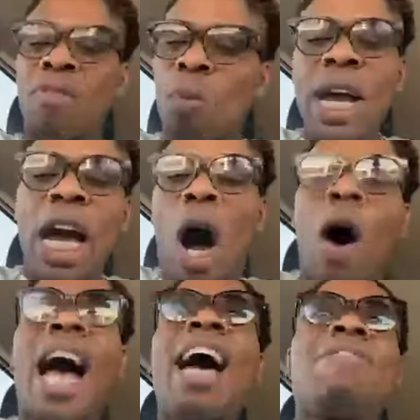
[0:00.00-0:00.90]
If we
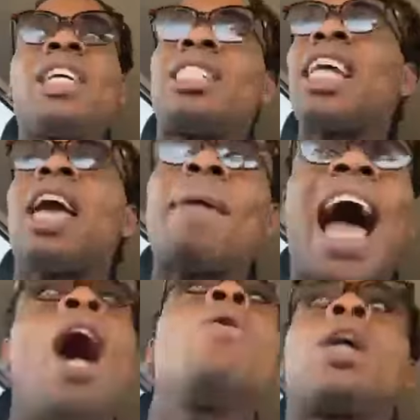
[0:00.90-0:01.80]
all have the
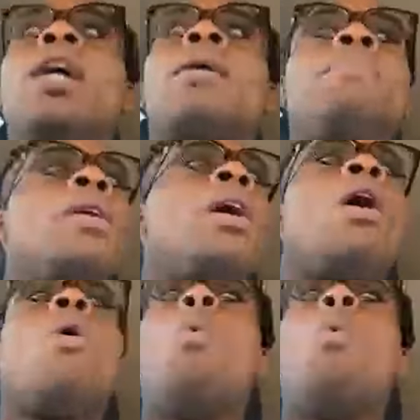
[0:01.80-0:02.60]
same outcome,